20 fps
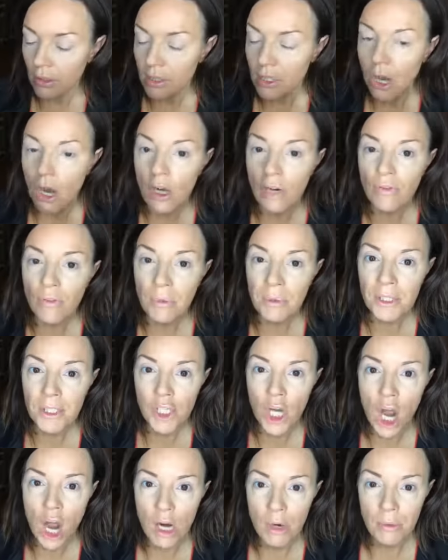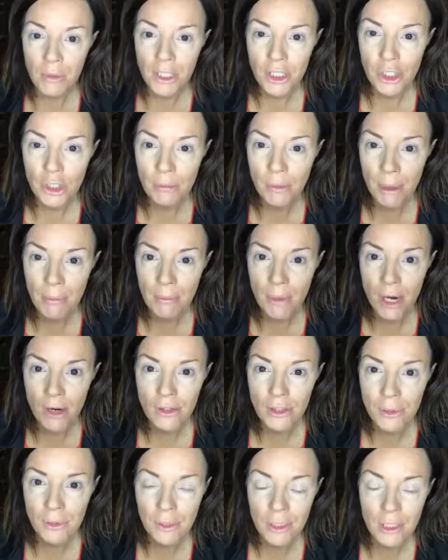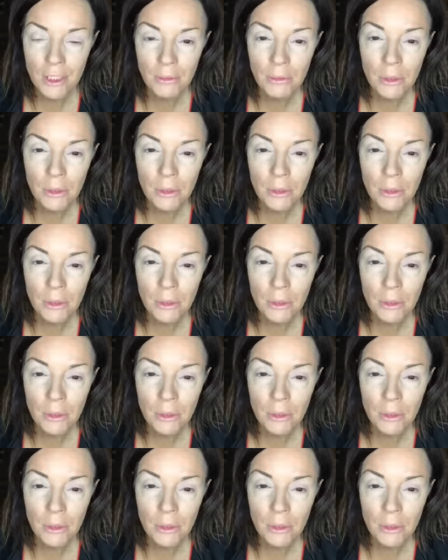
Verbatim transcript: hard for me to talk when I do my brows because I'm